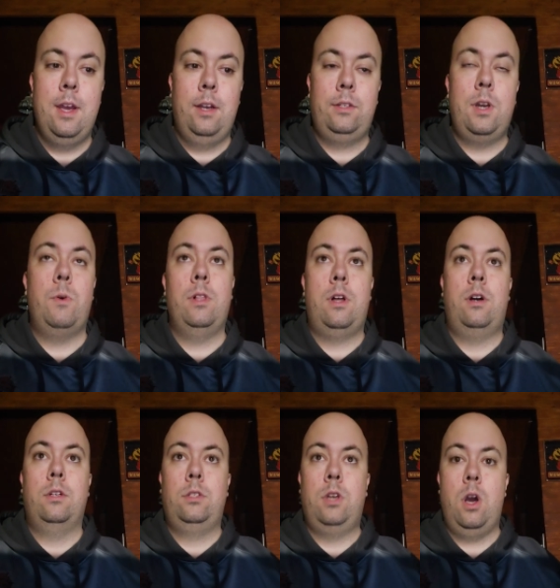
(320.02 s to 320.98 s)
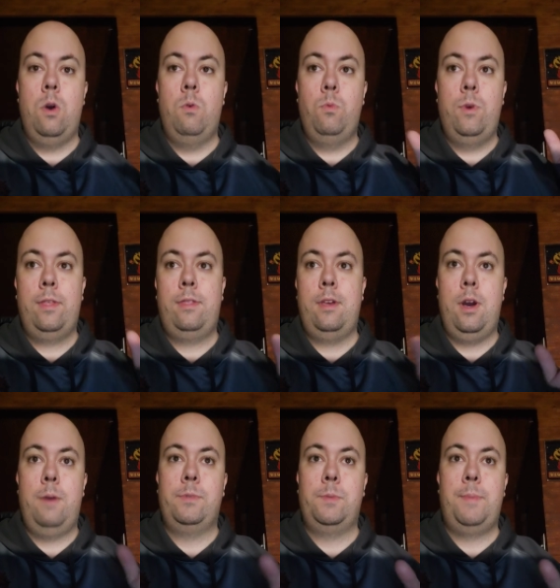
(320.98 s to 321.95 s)
go along. Go with the
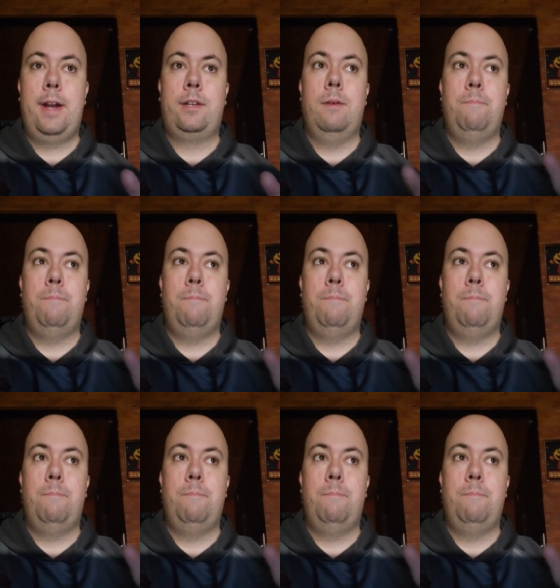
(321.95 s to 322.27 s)
home inspector.